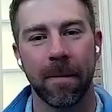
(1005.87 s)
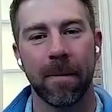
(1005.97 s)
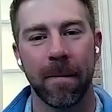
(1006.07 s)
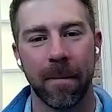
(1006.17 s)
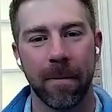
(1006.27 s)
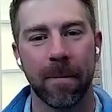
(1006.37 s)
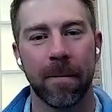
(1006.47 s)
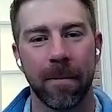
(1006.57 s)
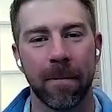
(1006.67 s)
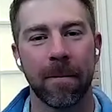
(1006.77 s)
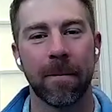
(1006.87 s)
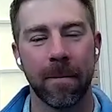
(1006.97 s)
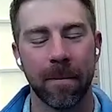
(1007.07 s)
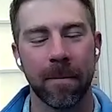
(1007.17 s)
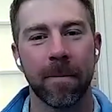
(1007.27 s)

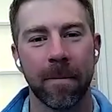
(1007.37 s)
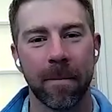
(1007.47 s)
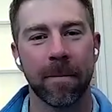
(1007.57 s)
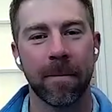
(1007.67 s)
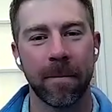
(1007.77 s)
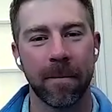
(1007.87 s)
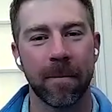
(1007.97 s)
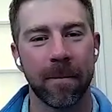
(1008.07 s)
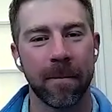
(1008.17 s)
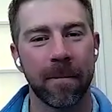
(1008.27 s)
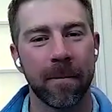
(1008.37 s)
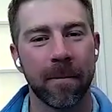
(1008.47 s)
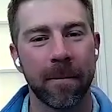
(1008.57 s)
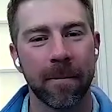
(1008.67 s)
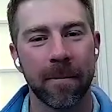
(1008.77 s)

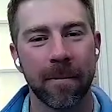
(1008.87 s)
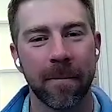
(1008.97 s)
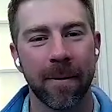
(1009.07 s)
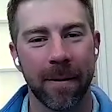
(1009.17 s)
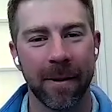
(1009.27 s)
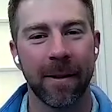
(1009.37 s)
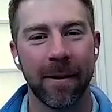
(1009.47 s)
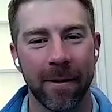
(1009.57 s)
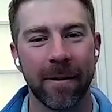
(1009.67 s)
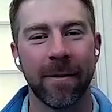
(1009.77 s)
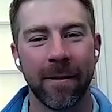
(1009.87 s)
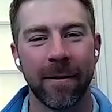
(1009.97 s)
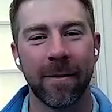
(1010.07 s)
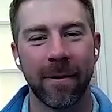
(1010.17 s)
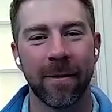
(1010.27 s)

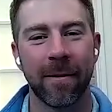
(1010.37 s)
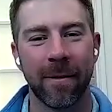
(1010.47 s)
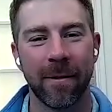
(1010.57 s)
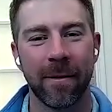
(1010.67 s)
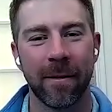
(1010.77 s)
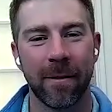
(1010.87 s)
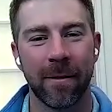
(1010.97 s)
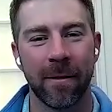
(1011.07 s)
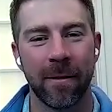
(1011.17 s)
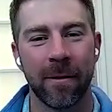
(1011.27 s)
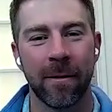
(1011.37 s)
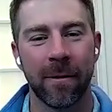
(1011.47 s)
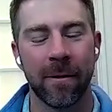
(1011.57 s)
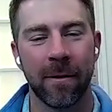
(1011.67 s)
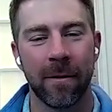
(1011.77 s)

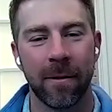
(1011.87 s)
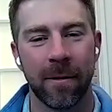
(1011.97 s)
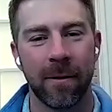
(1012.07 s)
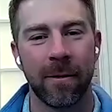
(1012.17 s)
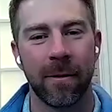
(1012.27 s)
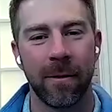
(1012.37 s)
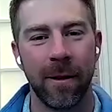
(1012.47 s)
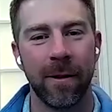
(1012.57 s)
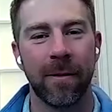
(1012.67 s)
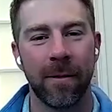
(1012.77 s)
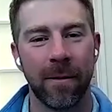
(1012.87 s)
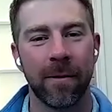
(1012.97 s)
No words are spoken by the person on screen.